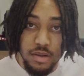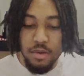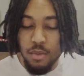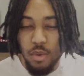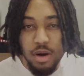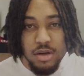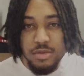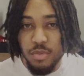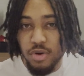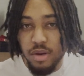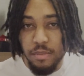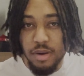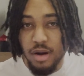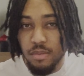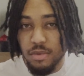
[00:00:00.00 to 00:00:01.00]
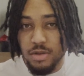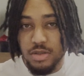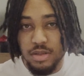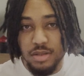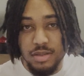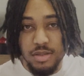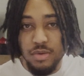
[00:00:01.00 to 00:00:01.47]
Walker's more comparable to
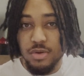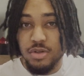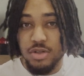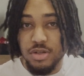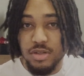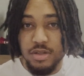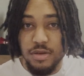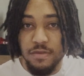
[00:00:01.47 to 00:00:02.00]
the soldiers